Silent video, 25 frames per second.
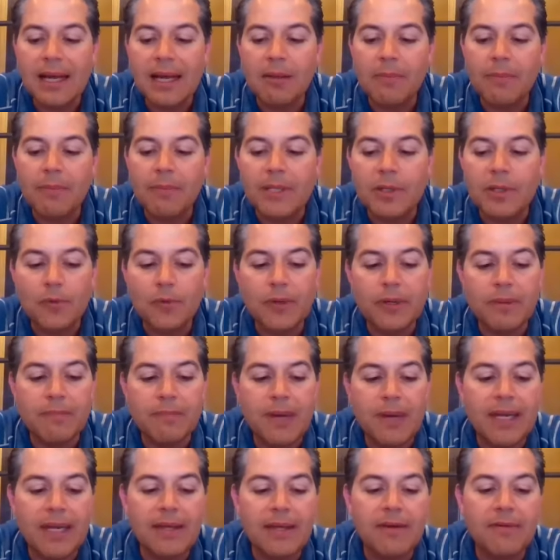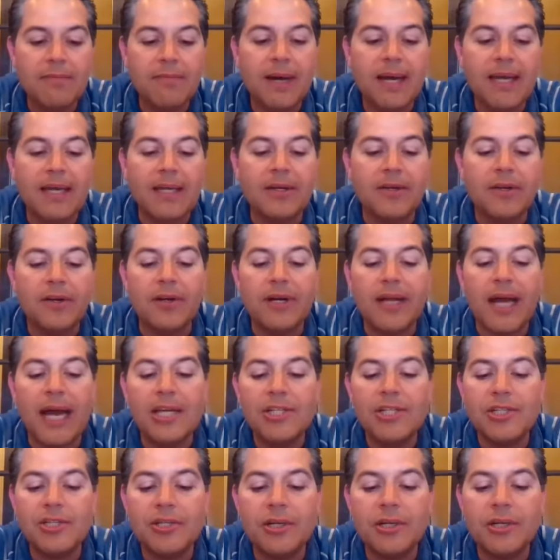I'll be doing many of my
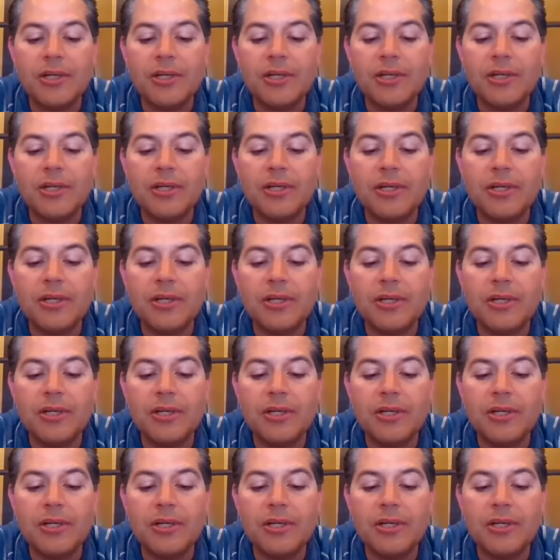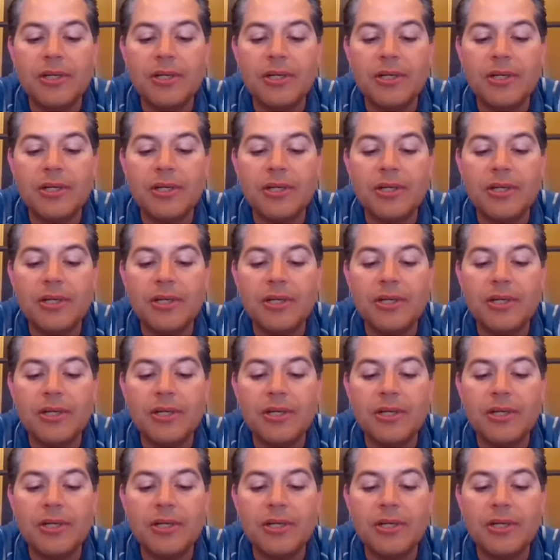international and domestic meetings